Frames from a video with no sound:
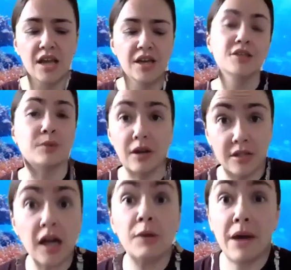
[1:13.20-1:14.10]
So we're going to
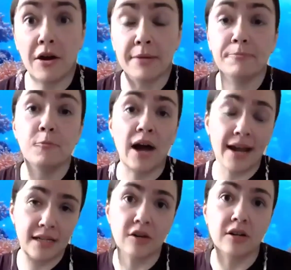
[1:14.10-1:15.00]
talk about it, why
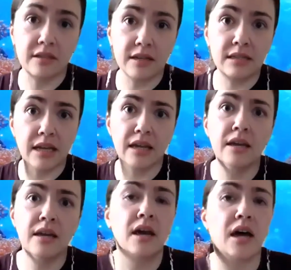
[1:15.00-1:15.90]
I started this thing,
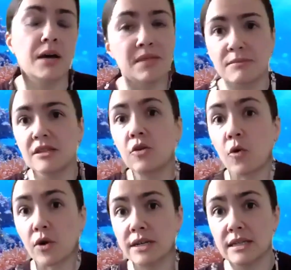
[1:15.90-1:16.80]
um, some of the
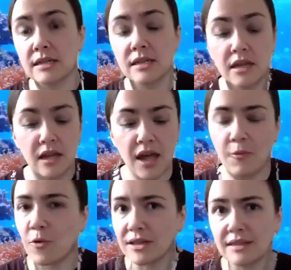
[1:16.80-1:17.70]
courses,
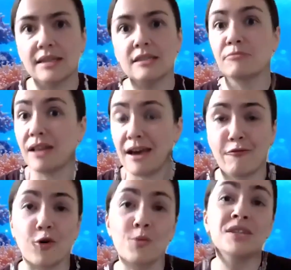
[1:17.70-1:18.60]
and what this
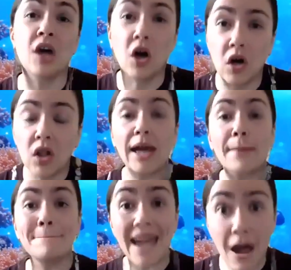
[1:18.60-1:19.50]
platform's all
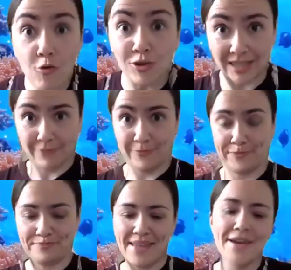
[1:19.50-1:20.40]
about.
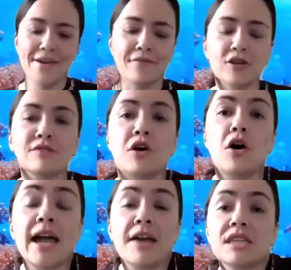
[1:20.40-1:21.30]
First of all,
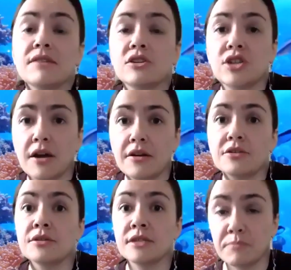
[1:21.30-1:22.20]
I have to give a shout out
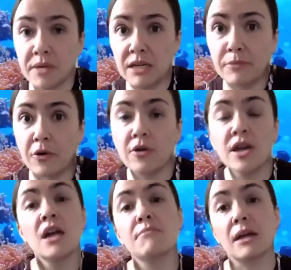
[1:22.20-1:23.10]
to some people,
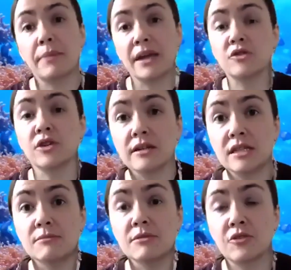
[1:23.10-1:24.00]
my Patreon
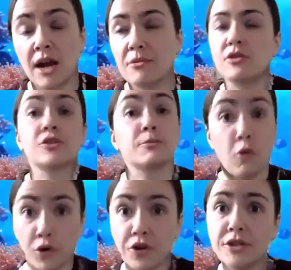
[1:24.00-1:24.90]
subscriber or
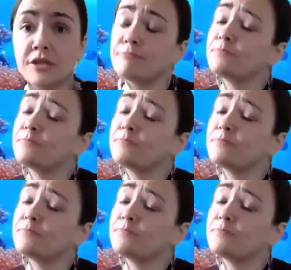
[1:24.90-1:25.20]
supporters,